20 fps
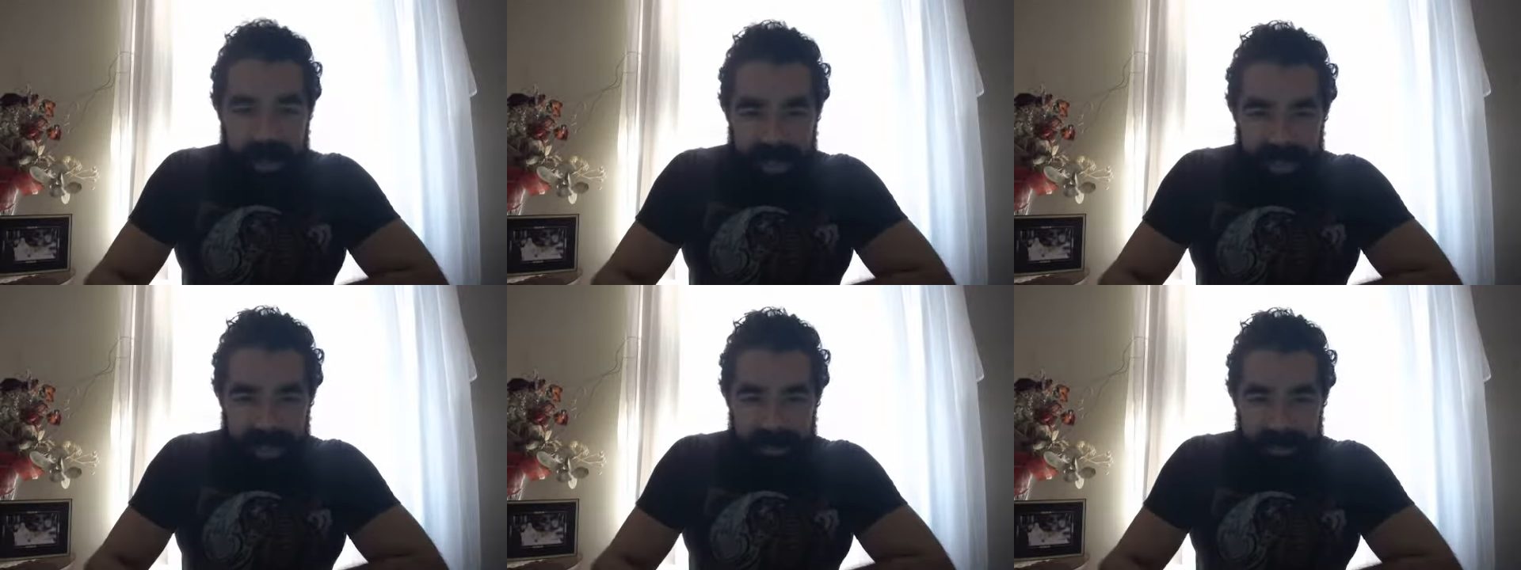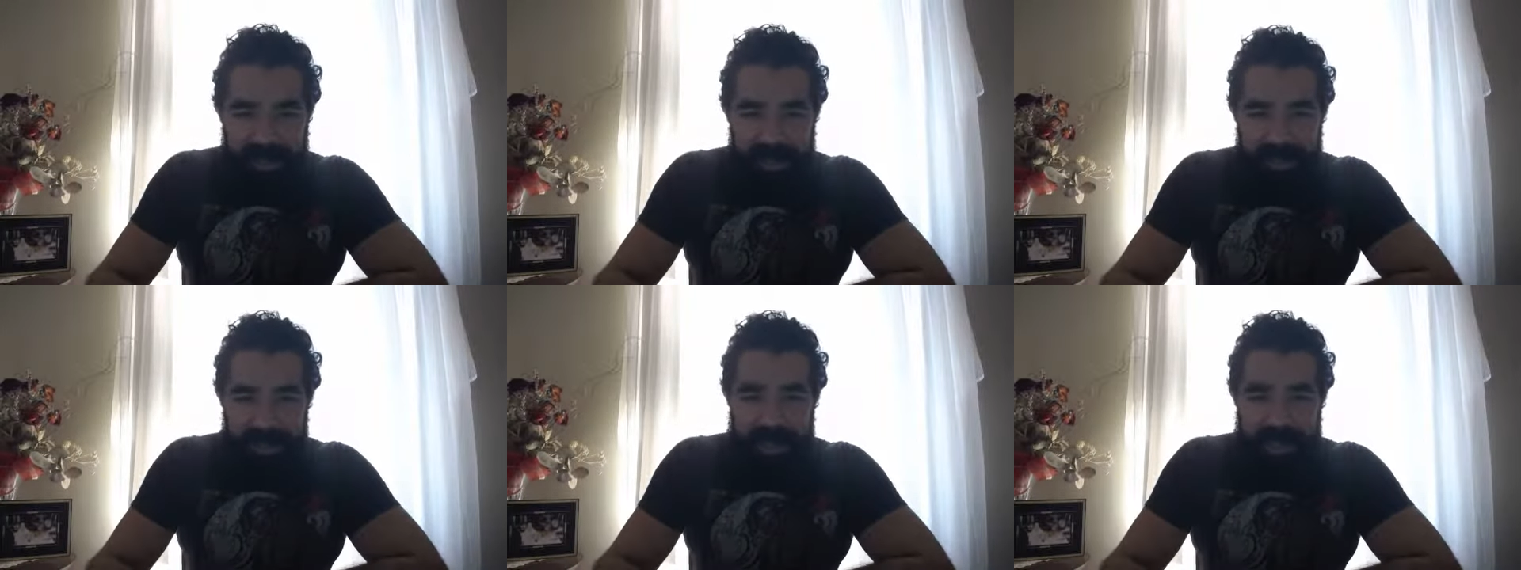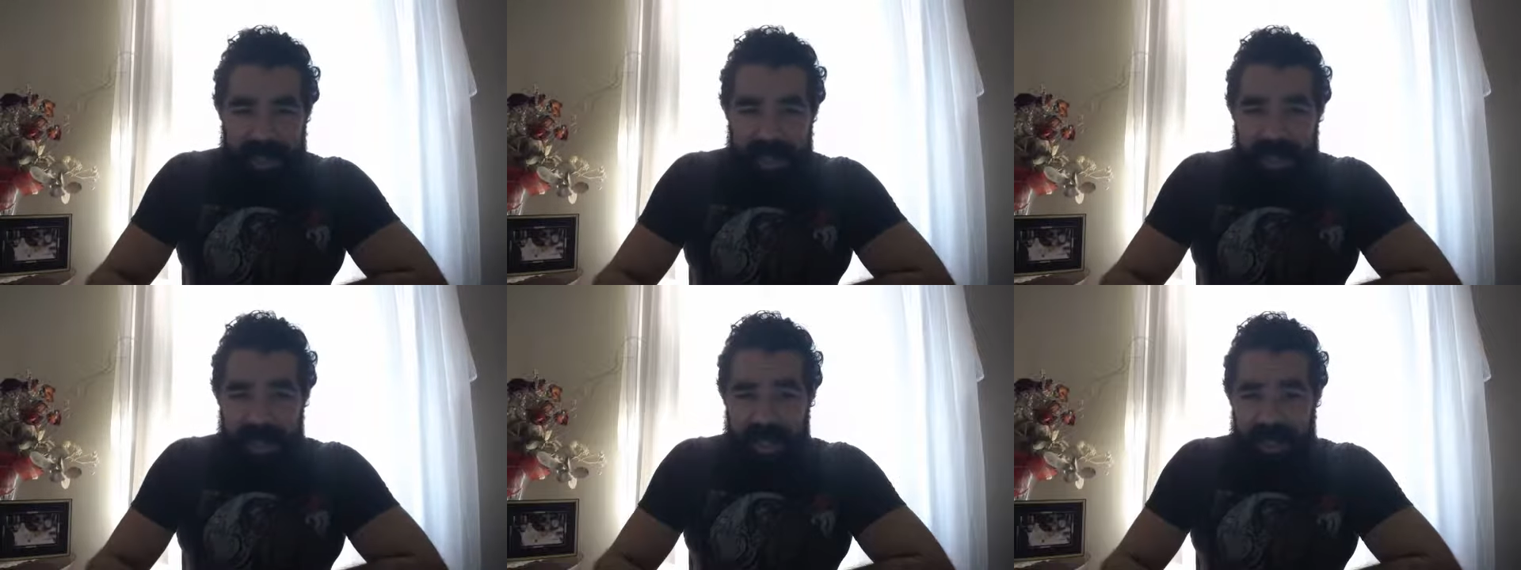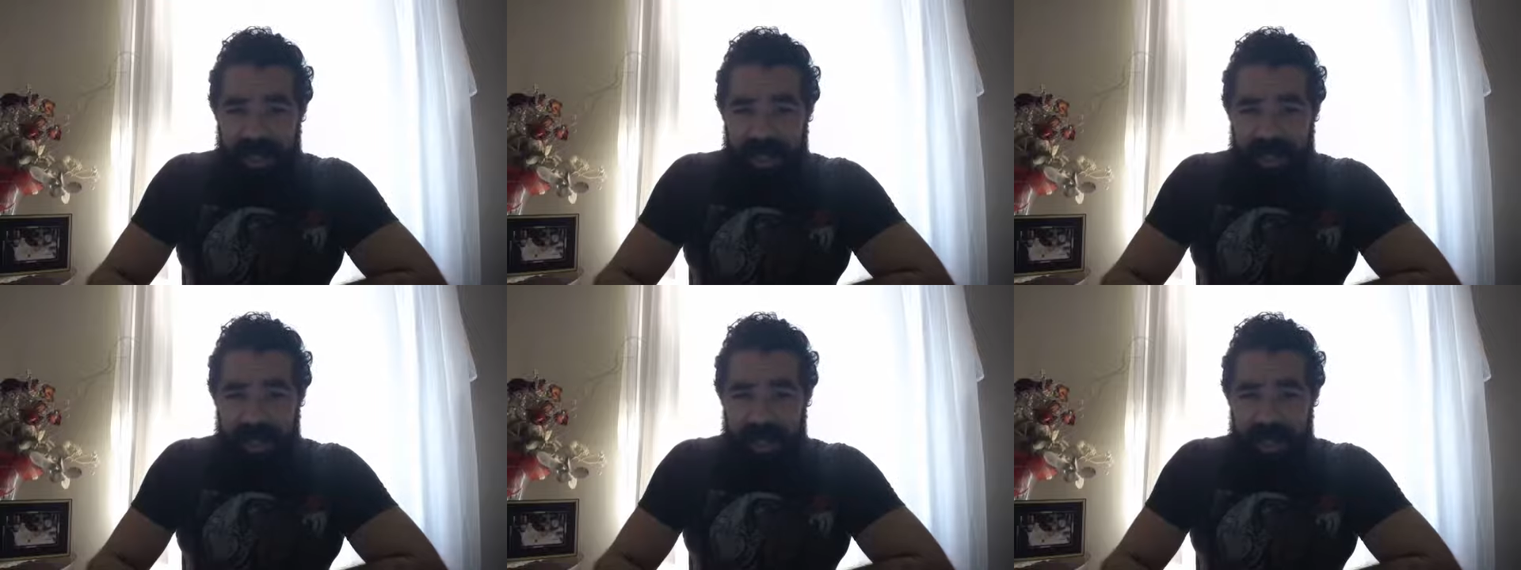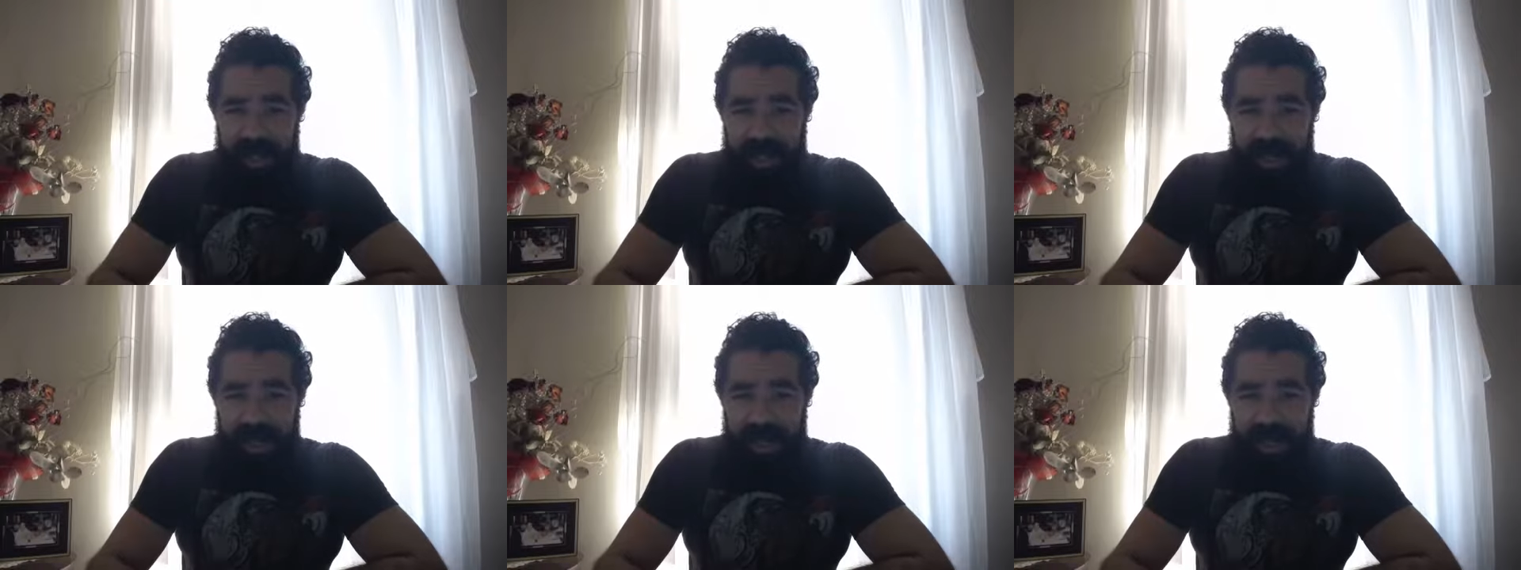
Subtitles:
name is Shaz.